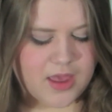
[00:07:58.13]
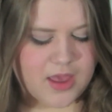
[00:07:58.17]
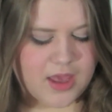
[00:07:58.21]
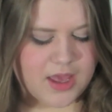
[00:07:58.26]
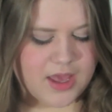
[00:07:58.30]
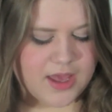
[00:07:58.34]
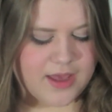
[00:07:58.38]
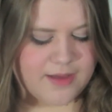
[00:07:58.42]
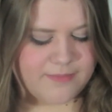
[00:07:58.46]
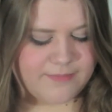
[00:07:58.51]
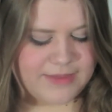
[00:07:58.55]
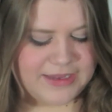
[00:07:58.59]

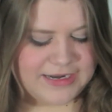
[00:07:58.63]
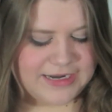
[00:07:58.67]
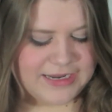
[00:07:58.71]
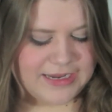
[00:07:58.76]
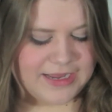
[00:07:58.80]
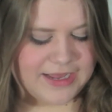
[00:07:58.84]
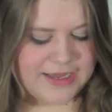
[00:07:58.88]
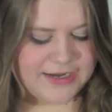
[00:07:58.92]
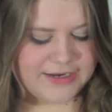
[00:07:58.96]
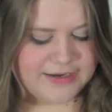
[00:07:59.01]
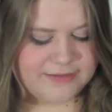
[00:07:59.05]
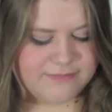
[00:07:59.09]
And I
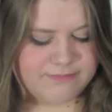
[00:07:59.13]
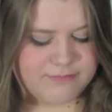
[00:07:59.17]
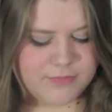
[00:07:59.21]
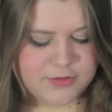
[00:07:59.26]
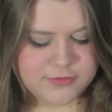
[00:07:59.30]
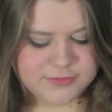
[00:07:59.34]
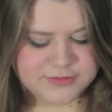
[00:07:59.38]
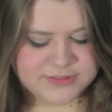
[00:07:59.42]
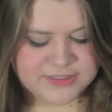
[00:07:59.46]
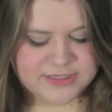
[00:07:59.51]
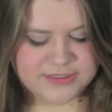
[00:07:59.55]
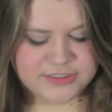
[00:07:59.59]
got it
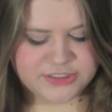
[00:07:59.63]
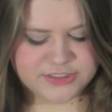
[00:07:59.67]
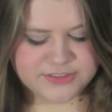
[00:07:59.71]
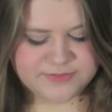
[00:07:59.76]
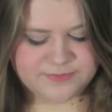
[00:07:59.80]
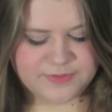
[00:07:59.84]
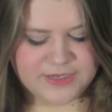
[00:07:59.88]
mostly just